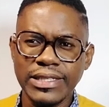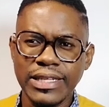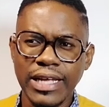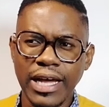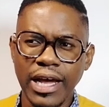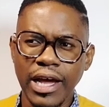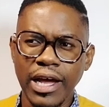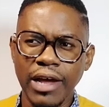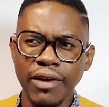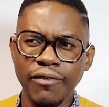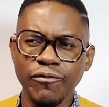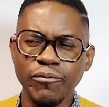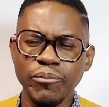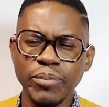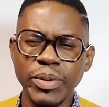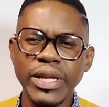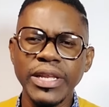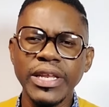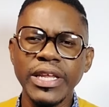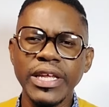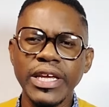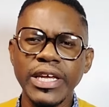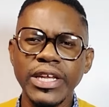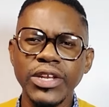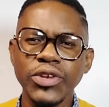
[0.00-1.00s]
I've
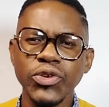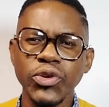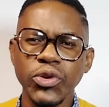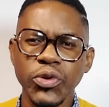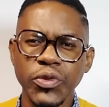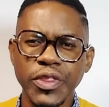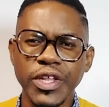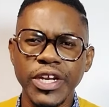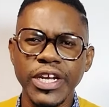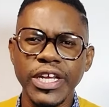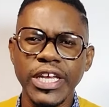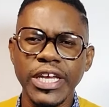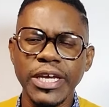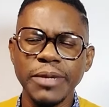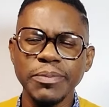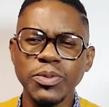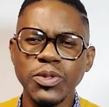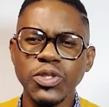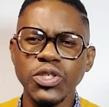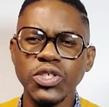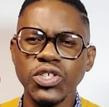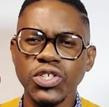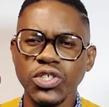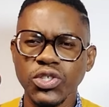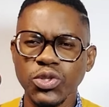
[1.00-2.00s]
been in Northern Cape
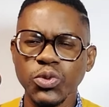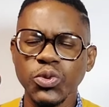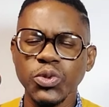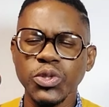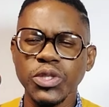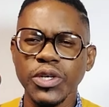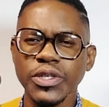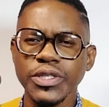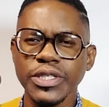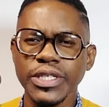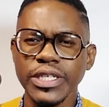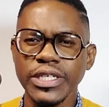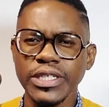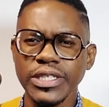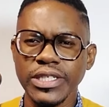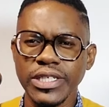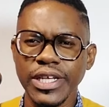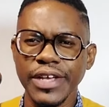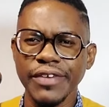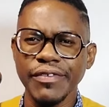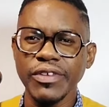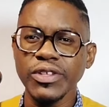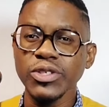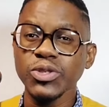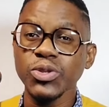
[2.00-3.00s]
since
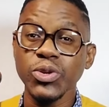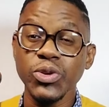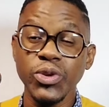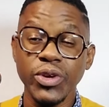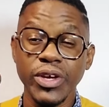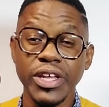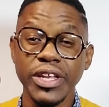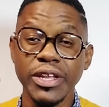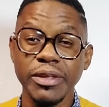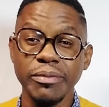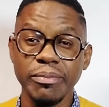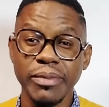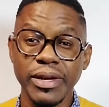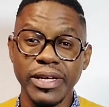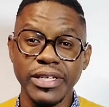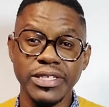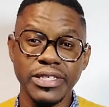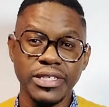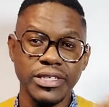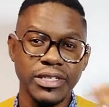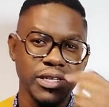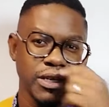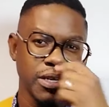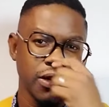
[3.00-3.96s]
2007. So you can imagine.